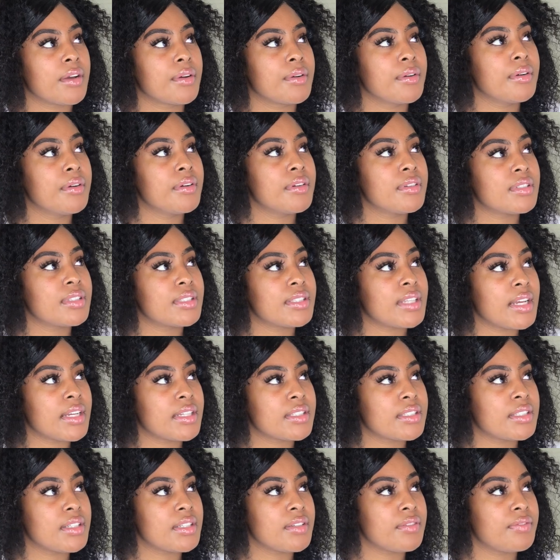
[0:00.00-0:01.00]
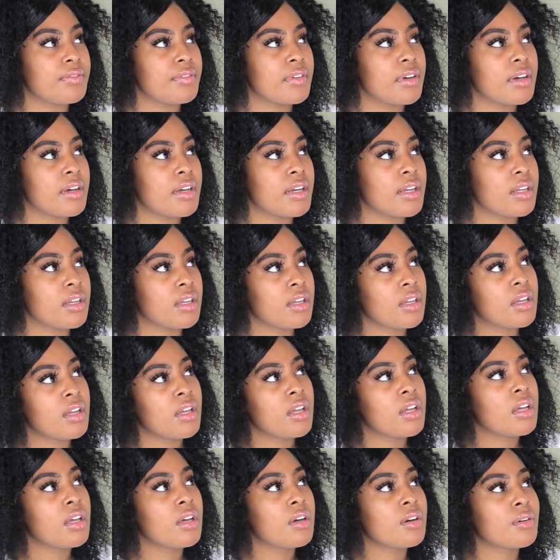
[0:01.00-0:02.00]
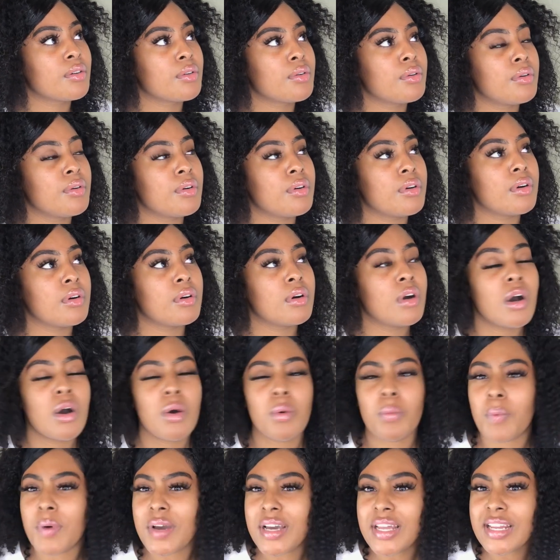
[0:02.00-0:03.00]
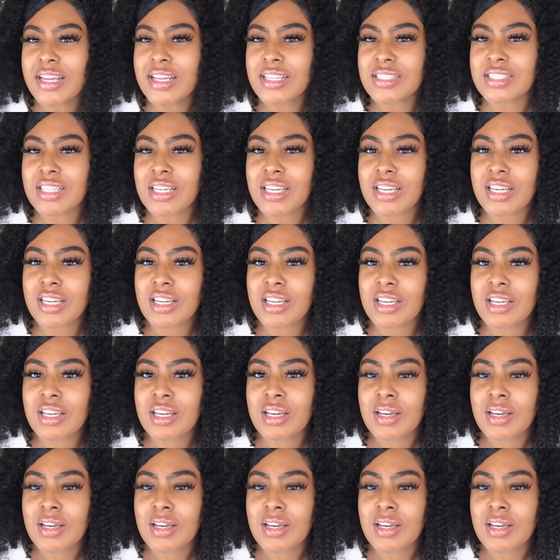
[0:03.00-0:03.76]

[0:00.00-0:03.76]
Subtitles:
Cool, sexy, fun, cool. What is it?